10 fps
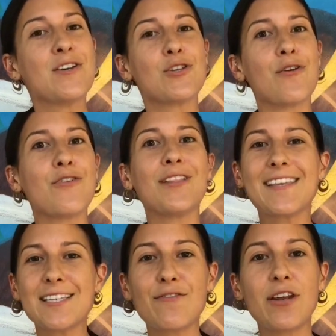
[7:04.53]
So if you
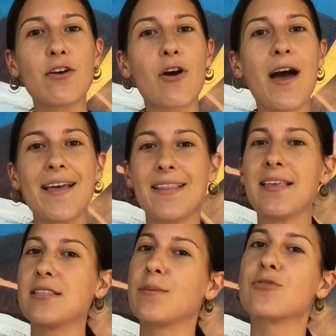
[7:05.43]
like this video, go ahead and
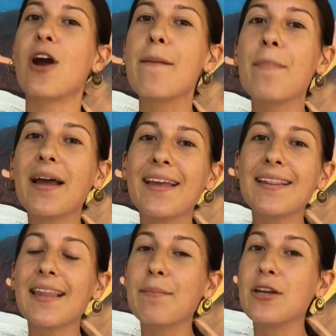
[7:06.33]
hit the subscribe
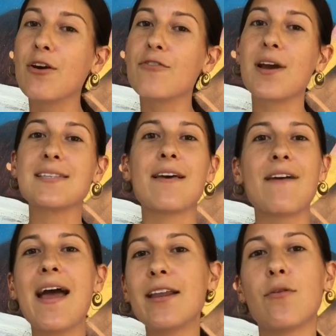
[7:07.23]
button. Let me know if you guys have
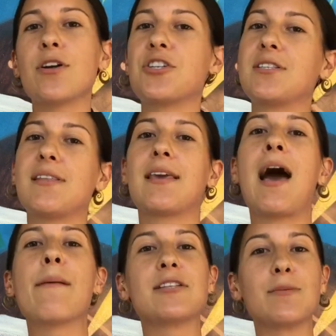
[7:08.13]
any questions in the
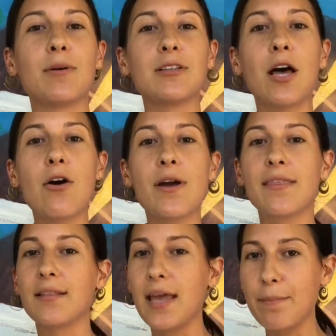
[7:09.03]
comments below.
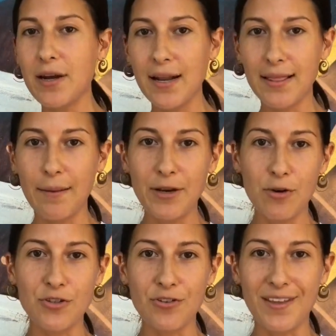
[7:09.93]
Hit the like button and let me know
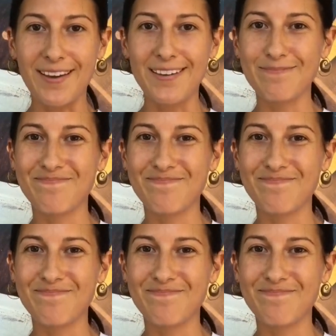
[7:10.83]
what you think.